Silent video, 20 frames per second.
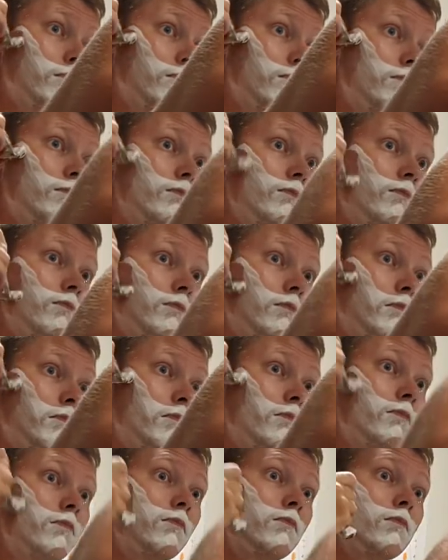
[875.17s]

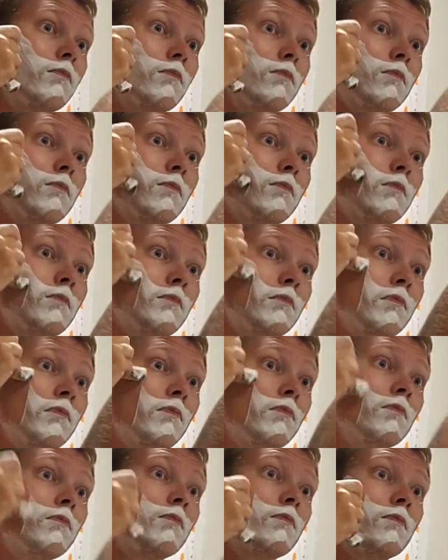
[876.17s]

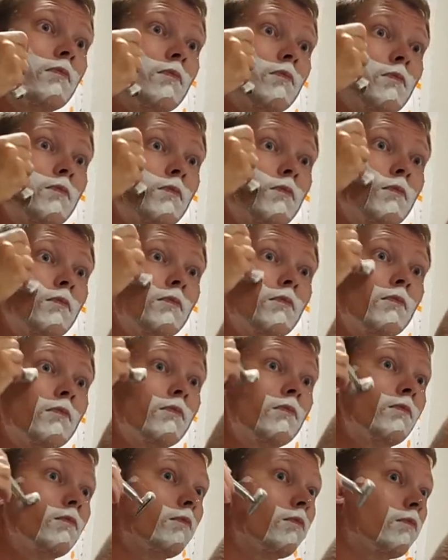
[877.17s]

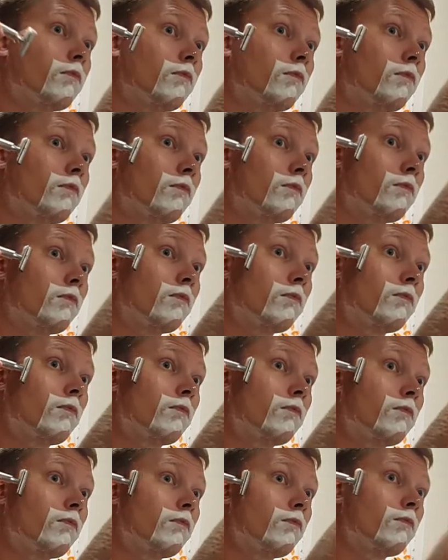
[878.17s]

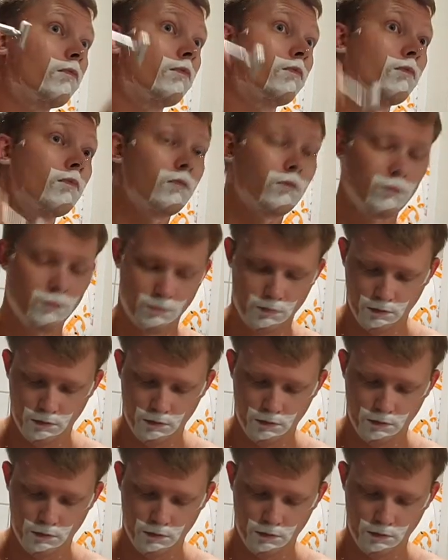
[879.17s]
No one is speaking in this clip.